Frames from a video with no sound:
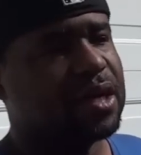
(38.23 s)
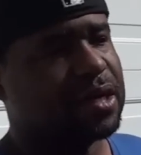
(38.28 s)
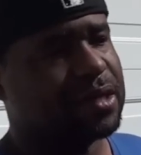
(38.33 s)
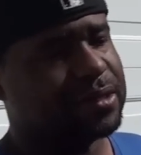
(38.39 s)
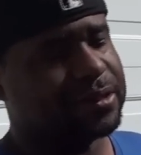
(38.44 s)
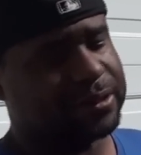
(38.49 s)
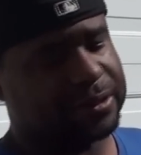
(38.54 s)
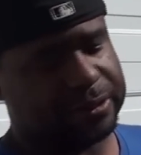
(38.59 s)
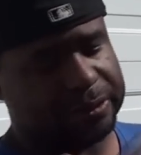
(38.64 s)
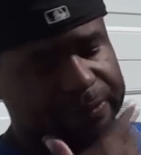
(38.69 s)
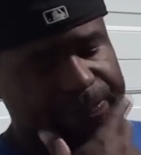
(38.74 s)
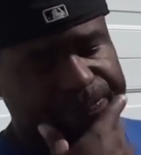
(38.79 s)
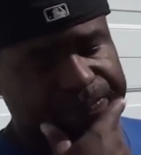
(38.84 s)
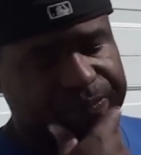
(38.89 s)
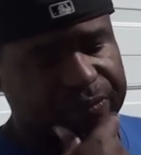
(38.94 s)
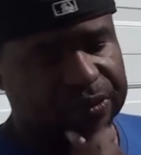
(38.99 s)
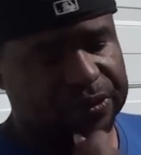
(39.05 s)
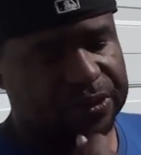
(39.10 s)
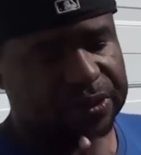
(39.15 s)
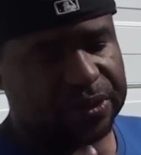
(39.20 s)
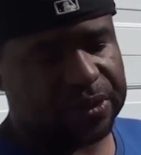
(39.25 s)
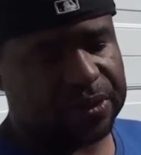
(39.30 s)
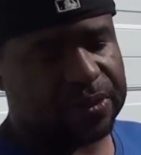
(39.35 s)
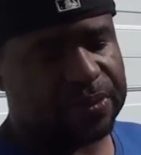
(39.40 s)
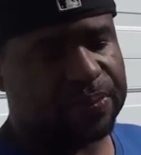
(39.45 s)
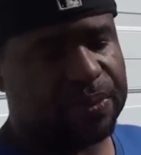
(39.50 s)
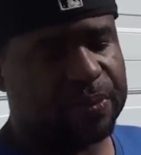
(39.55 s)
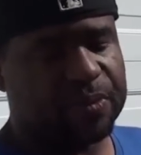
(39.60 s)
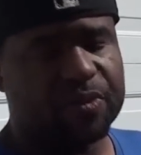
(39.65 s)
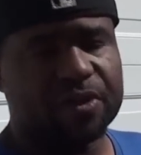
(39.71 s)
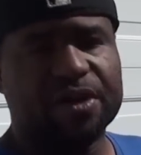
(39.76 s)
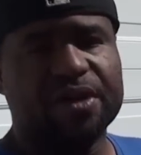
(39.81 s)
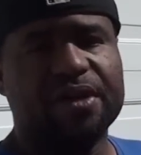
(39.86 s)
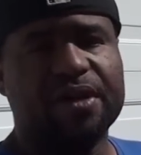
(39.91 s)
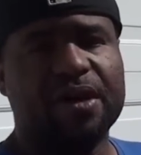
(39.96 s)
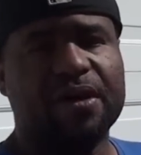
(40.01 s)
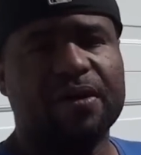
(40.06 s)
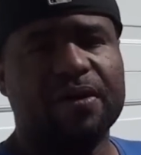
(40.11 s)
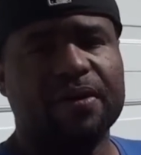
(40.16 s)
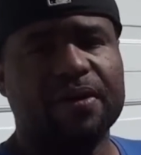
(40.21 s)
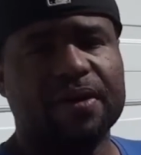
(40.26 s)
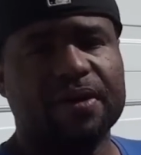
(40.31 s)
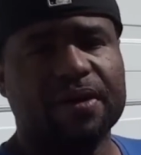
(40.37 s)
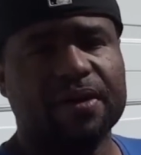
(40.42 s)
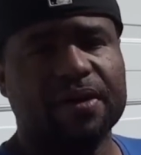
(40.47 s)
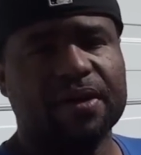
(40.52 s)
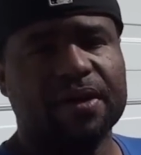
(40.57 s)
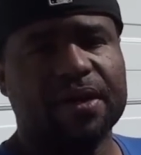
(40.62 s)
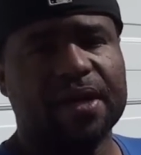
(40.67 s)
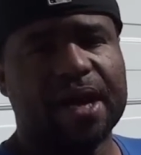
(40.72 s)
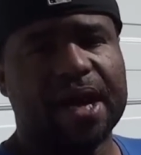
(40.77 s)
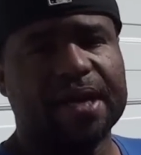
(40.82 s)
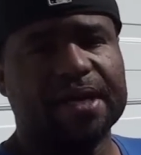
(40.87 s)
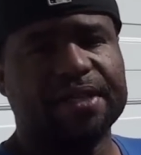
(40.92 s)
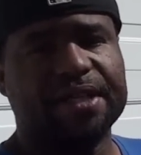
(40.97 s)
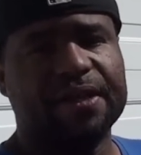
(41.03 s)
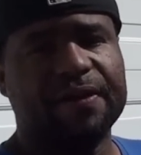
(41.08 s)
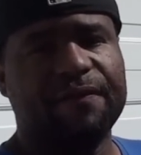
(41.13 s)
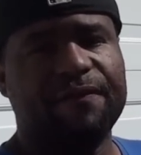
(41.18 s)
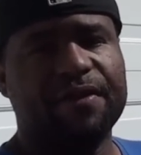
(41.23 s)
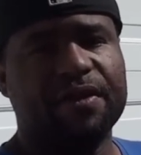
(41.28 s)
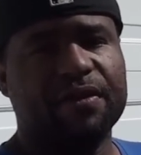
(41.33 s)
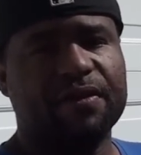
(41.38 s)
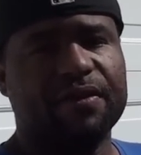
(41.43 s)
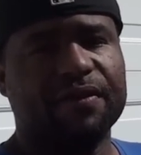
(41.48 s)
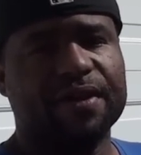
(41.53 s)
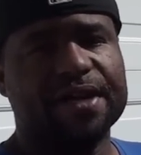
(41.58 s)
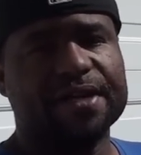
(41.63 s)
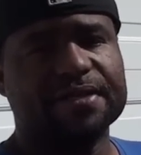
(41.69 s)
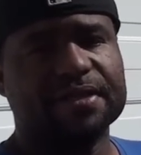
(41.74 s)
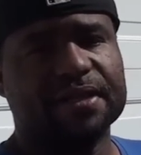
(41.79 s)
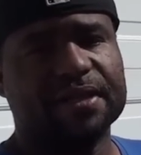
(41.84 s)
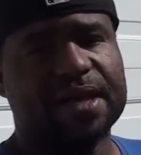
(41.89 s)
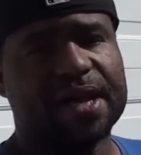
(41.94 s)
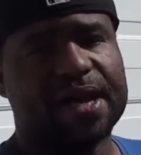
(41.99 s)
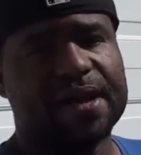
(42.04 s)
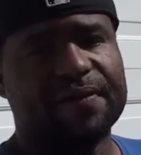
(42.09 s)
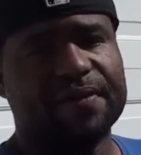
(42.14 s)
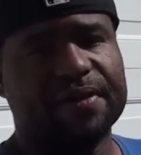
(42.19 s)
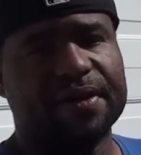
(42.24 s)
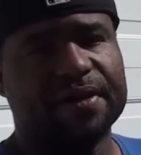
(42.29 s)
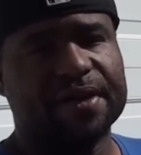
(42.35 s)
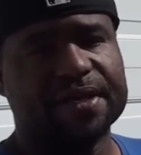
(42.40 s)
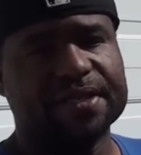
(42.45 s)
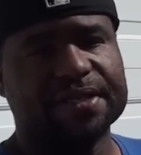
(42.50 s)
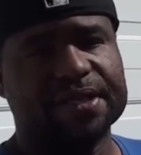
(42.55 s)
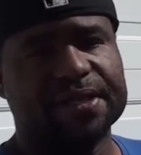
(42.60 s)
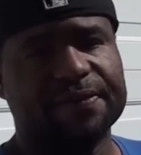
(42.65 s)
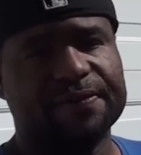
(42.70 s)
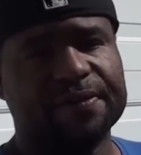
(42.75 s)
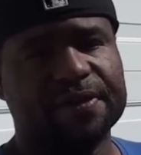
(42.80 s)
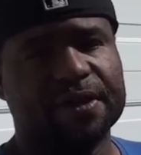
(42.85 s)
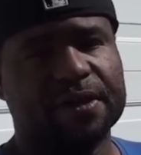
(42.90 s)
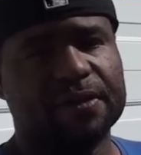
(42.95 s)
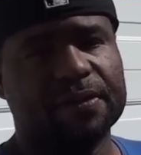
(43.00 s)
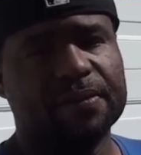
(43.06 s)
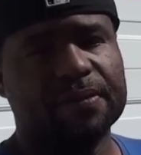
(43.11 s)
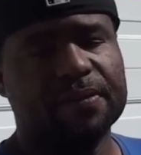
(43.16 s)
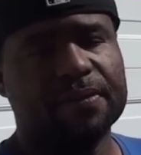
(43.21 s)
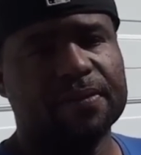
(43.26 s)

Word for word: Um, people want to know how to keep crabs alive and all that stuff, though.